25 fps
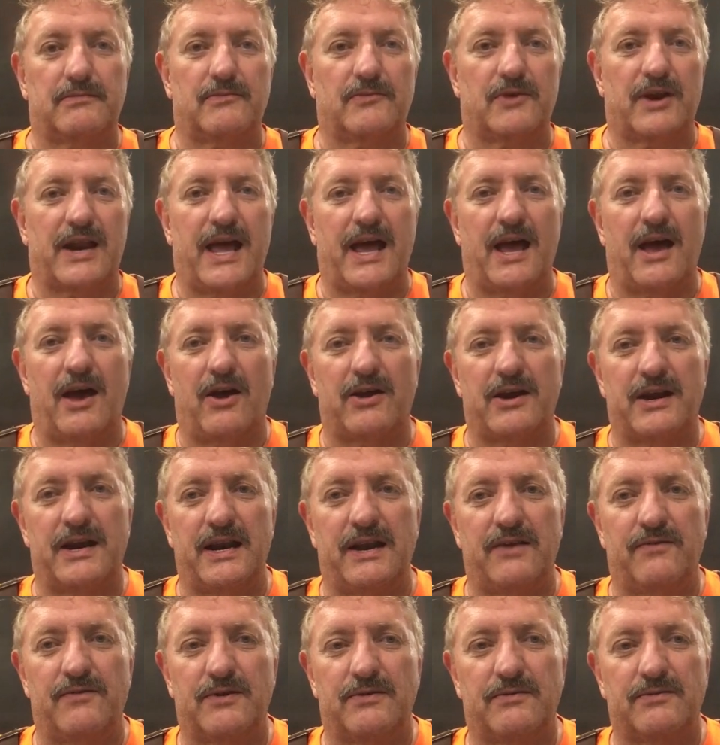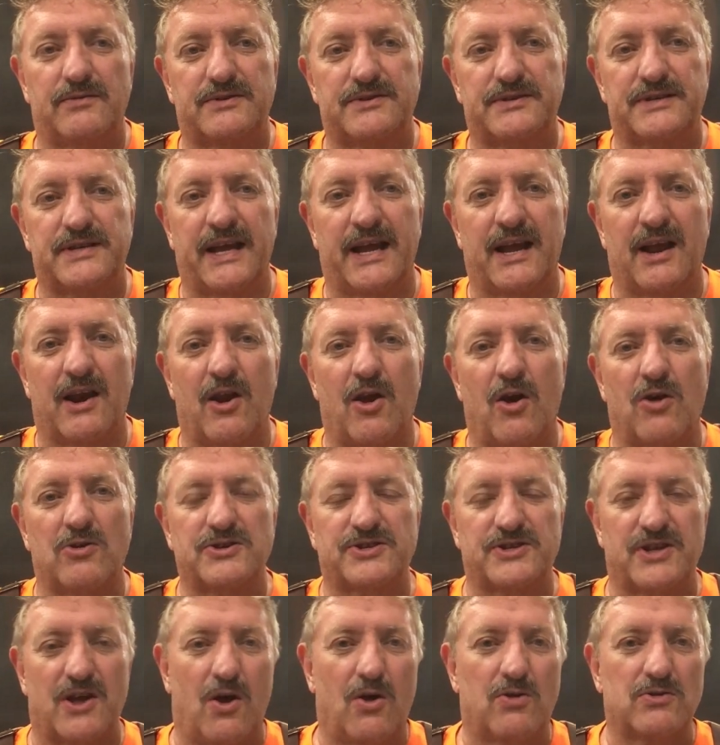loud and even sing-along
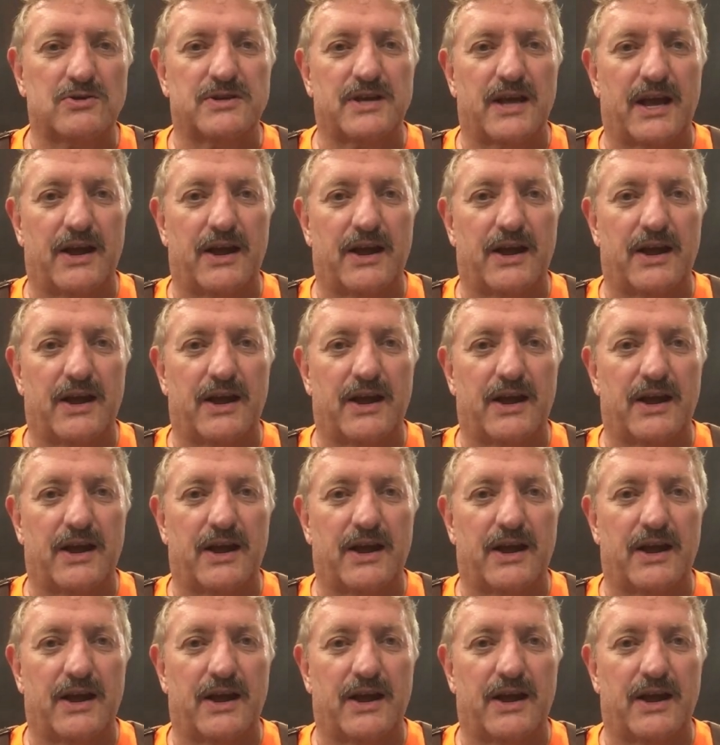songs.